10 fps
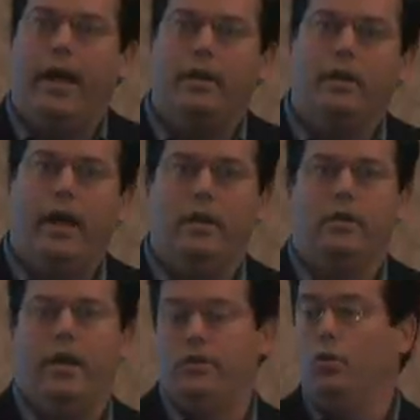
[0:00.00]

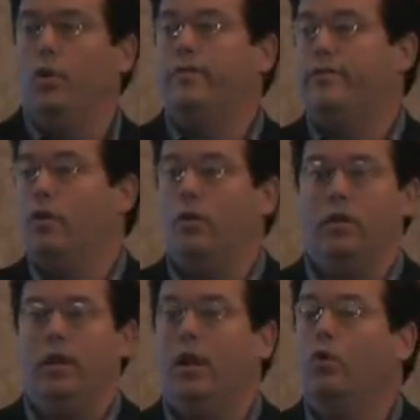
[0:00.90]
and do it for
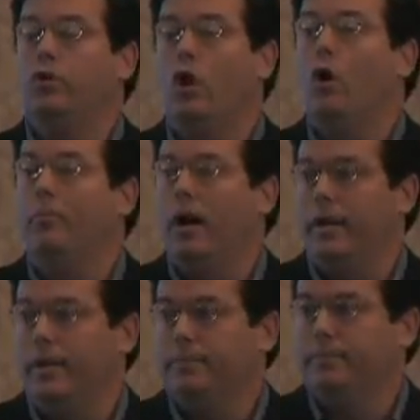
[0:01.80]
little or no
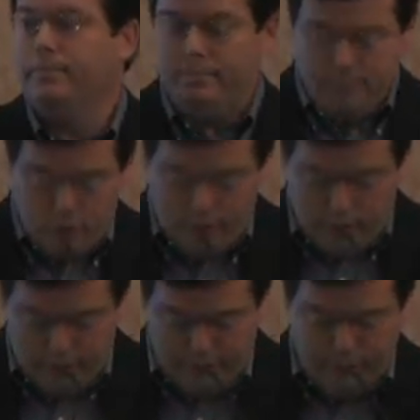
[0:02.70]
money. So
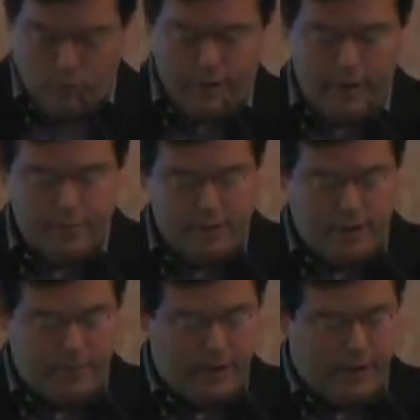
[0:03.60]
here are the 4 tips
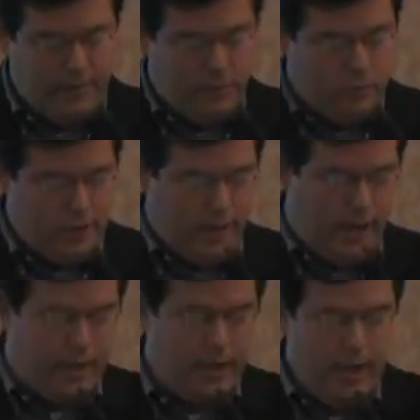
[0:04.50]
that I'm going to give you
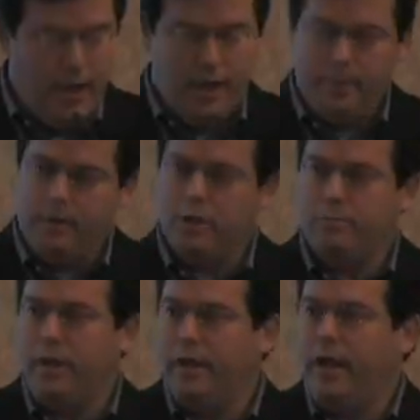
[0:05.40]
today, and I'm going to
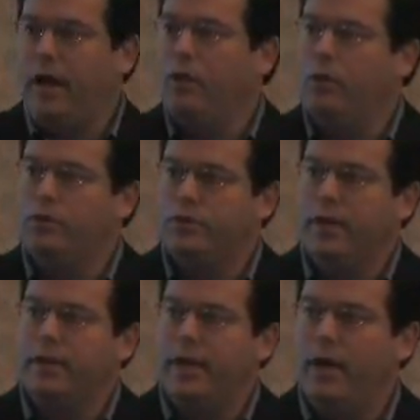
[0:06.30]
explain how those
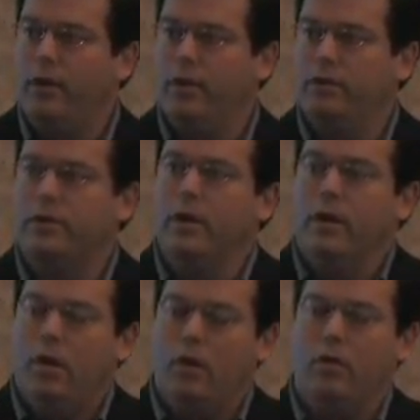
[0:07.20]
6 areas
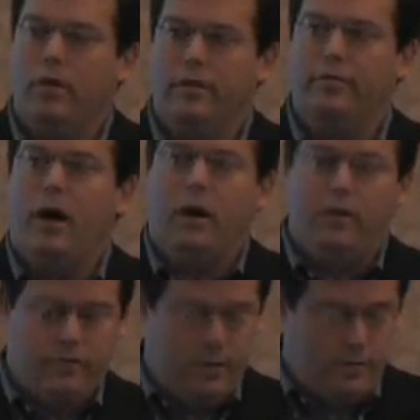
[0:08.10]
are
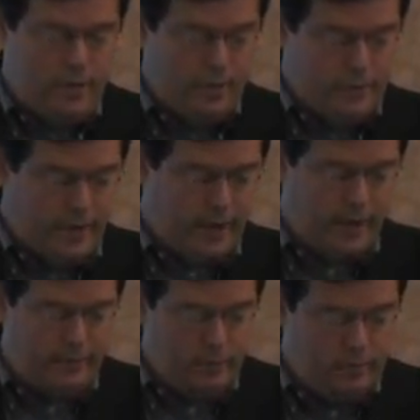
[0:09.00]
involved in the tips that I
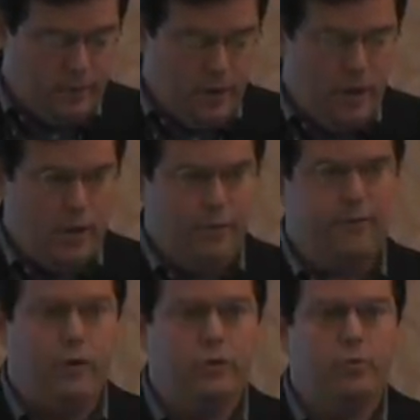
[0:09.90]
give you. The
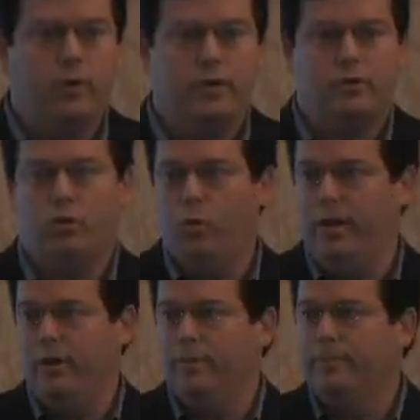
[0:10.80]
first one is
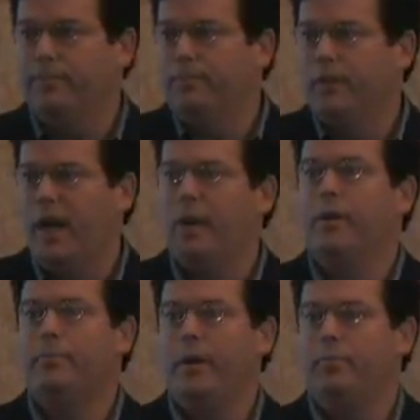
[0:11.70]
Twitter. How
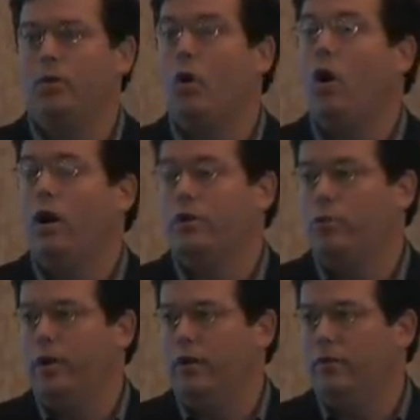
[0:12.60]
many people are on
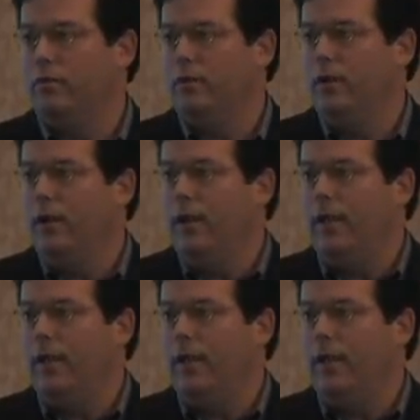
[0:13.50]
Twitter? All